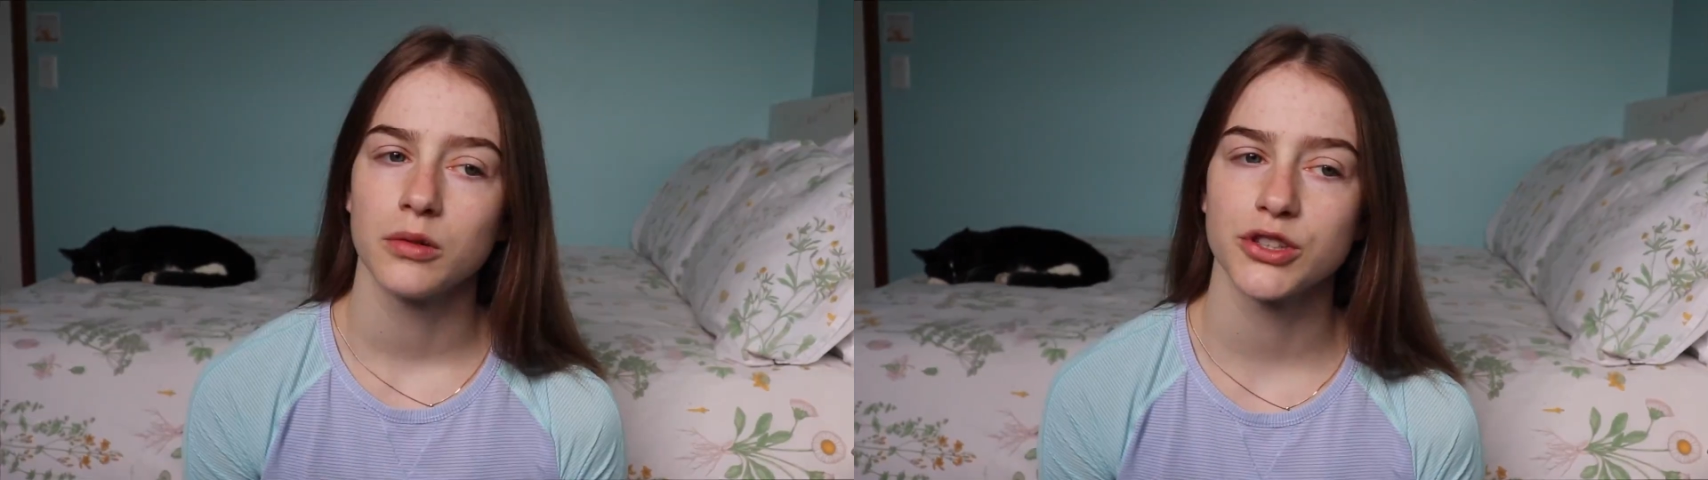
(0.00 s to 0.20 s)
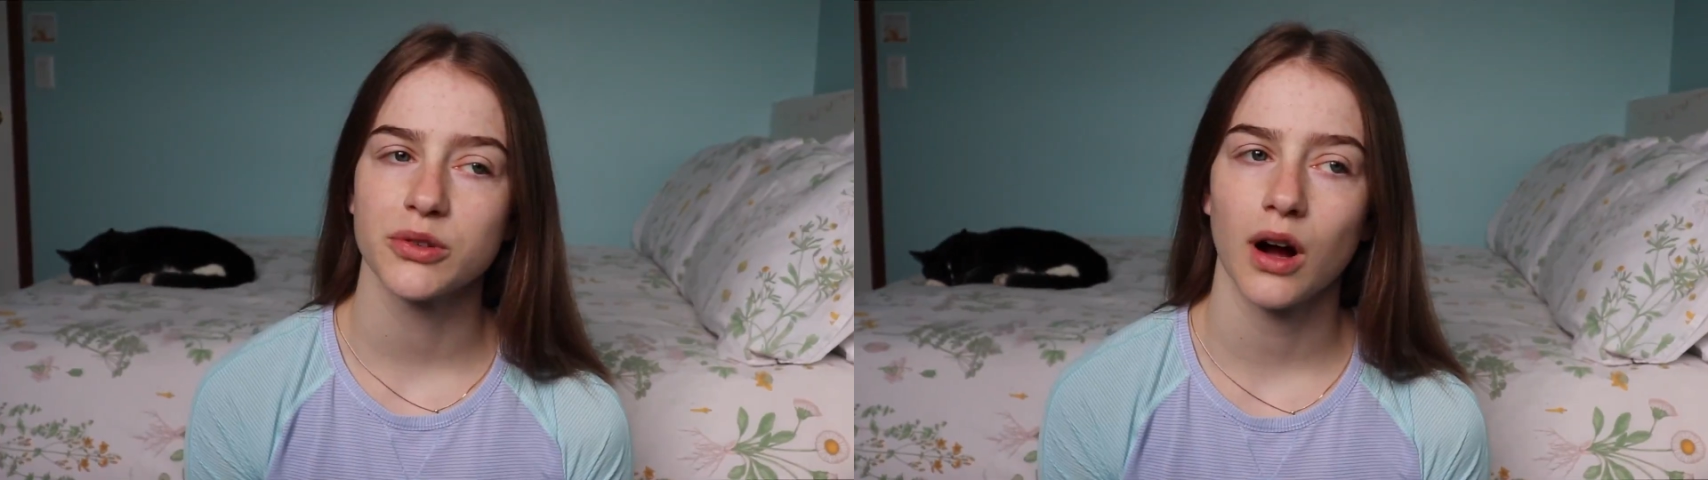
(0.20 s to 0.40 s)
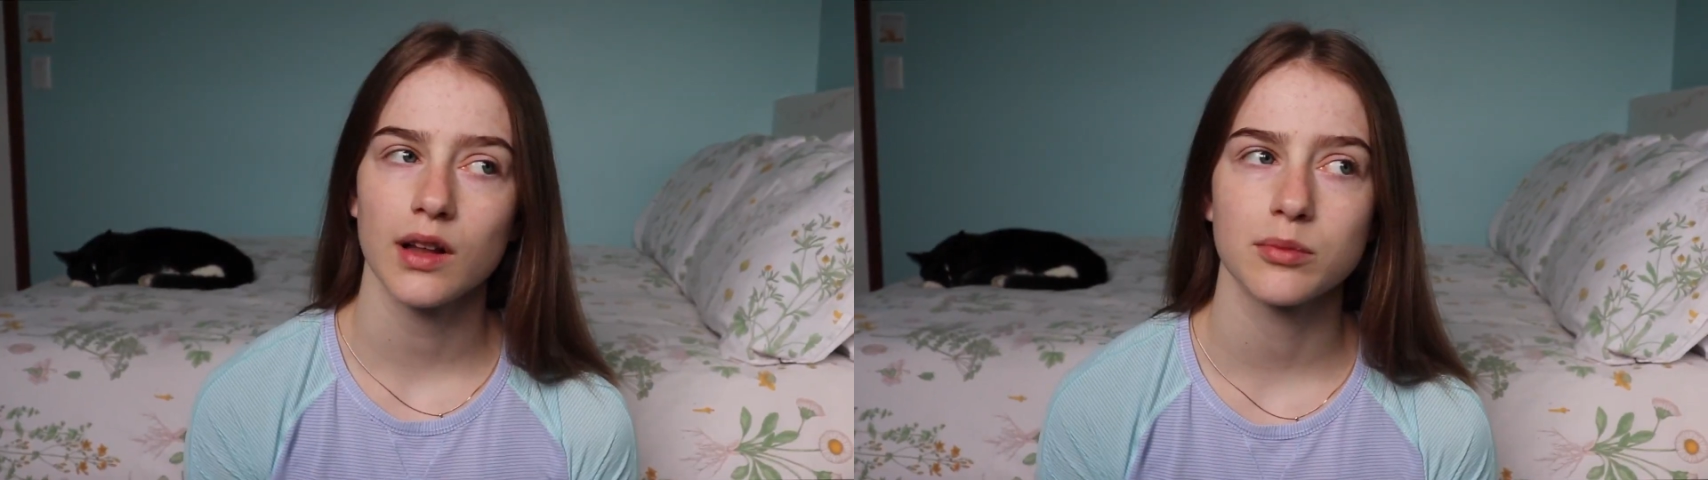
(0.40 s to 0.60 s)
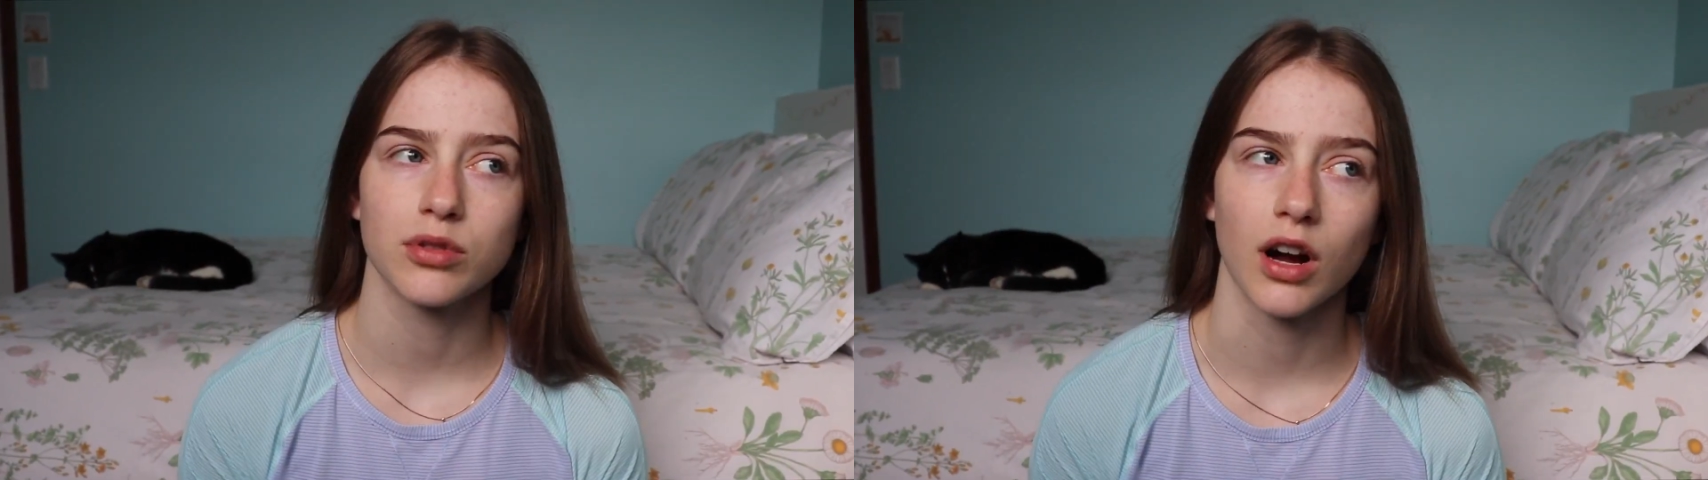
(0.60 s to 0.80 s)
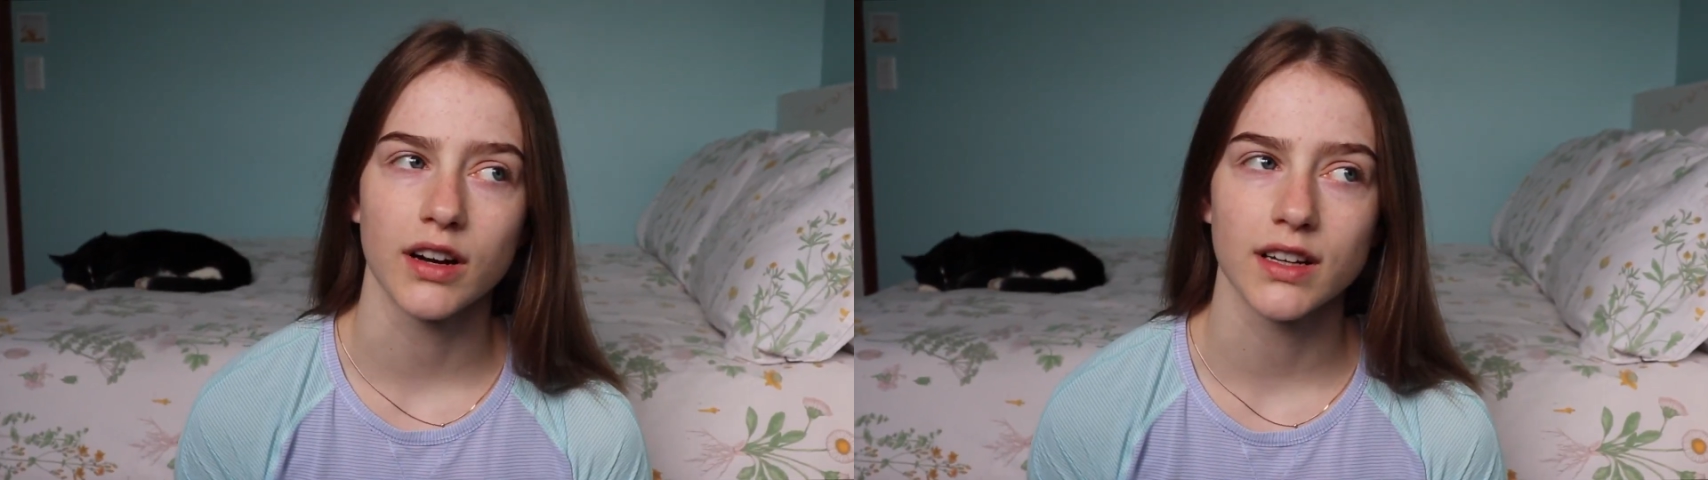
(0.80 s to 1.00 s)
Would you call it
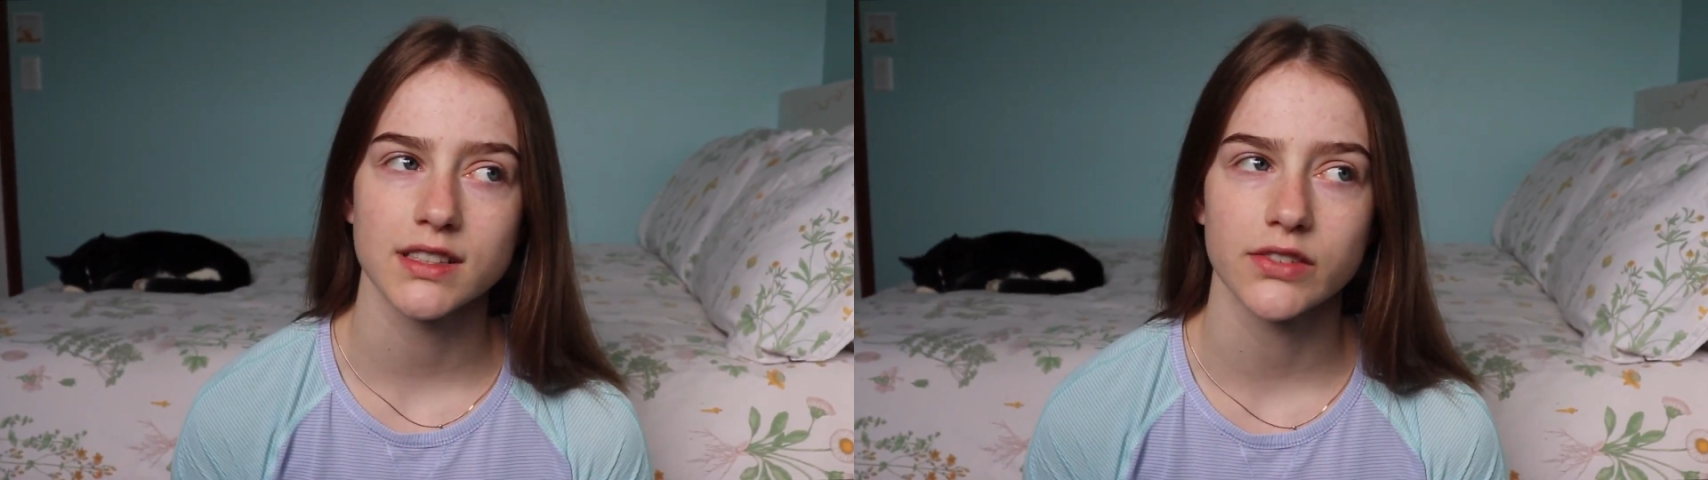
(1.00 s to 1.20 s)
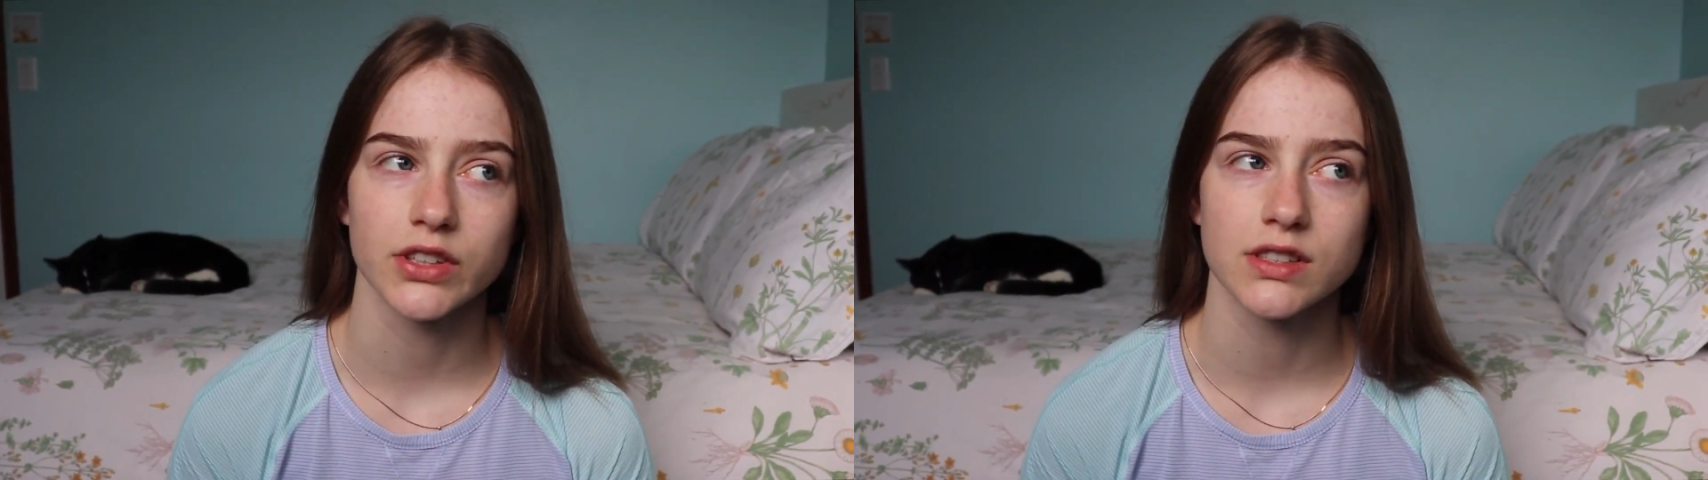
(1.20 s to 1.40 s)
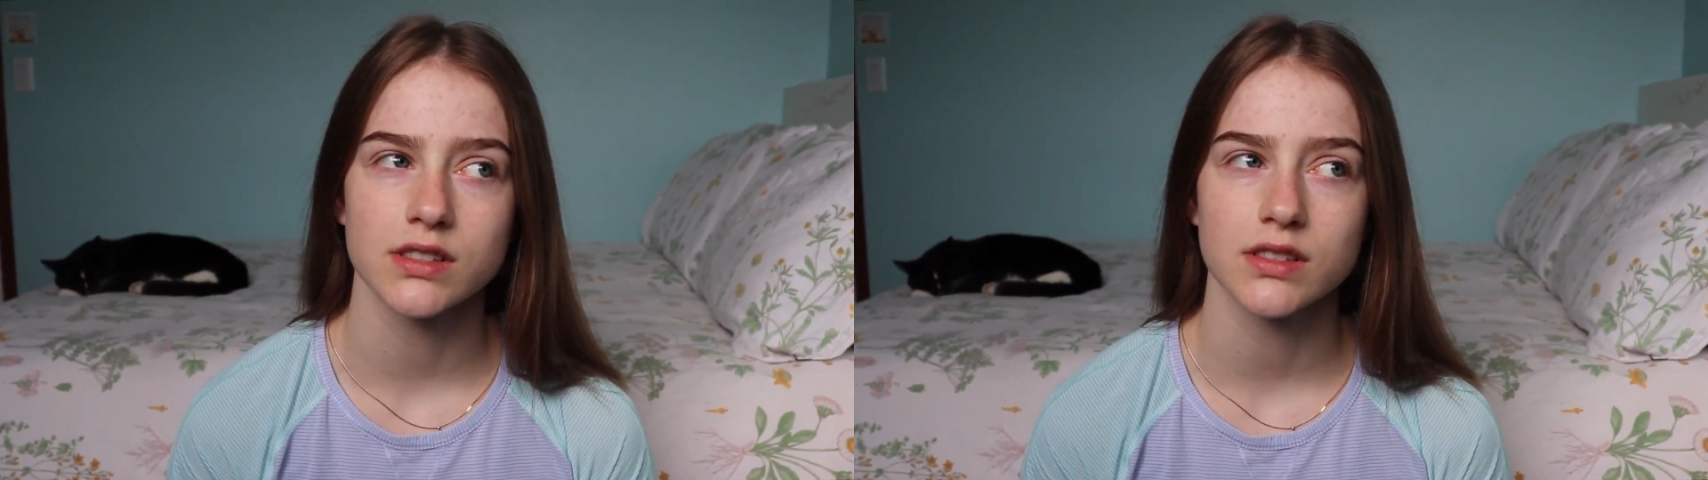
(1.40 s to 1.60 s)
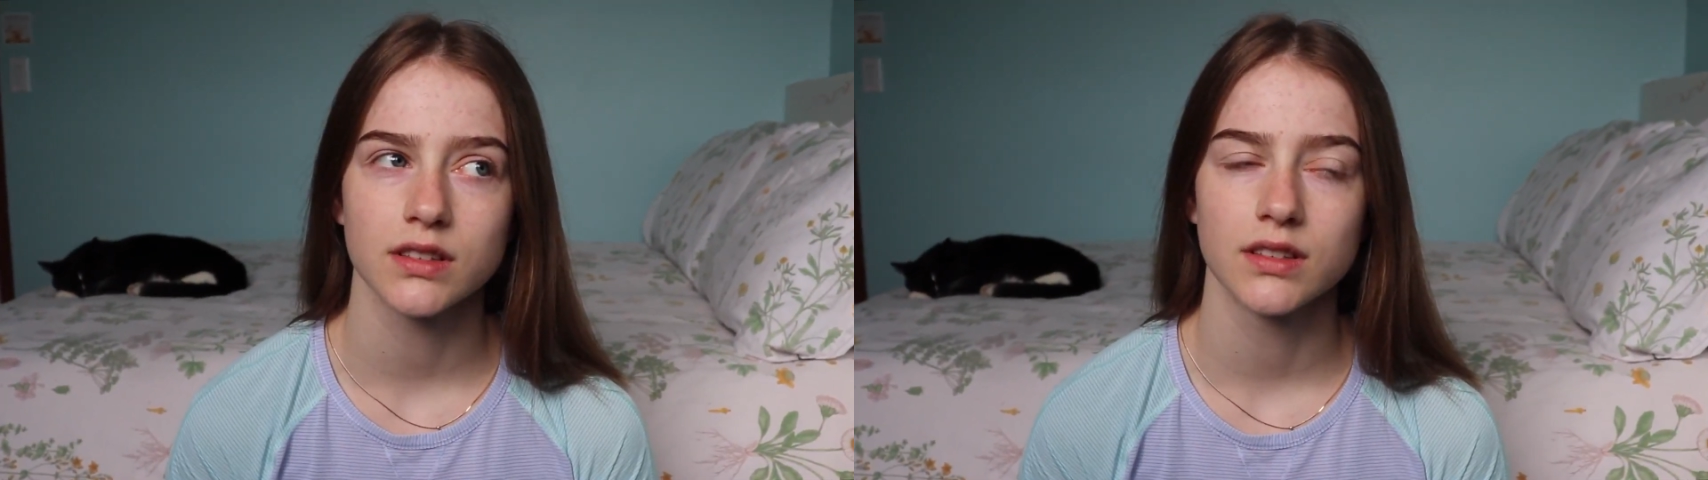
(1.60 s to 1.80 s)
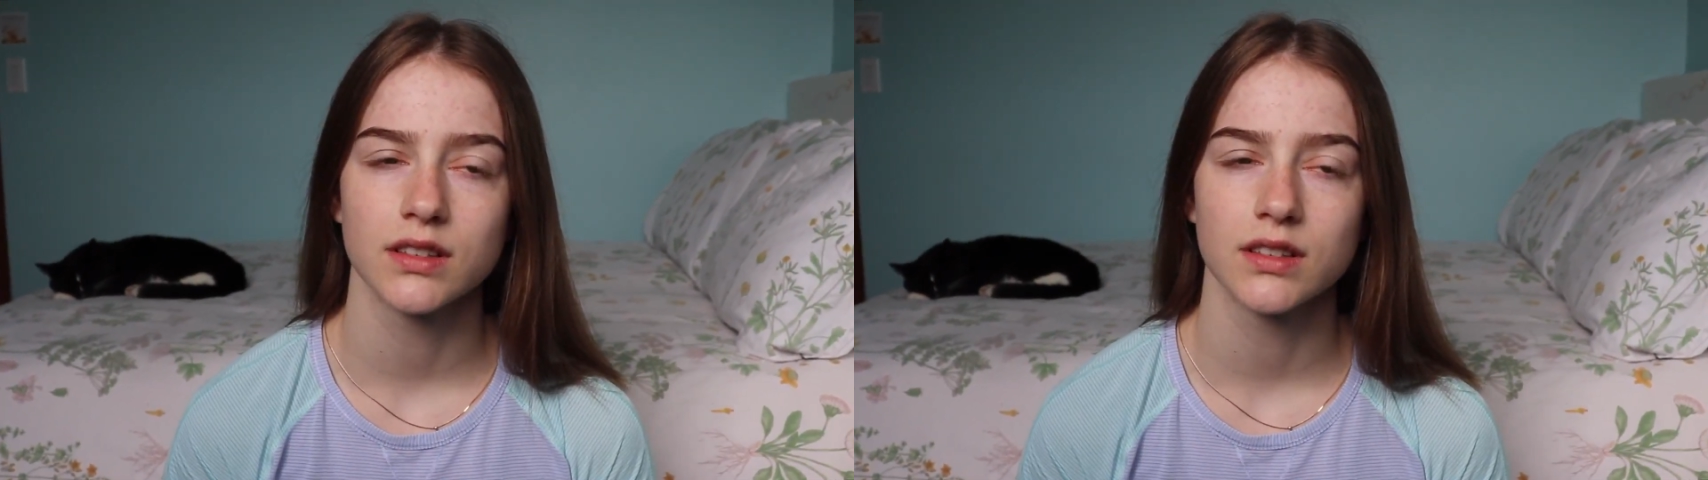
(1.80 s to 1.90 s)
products if it's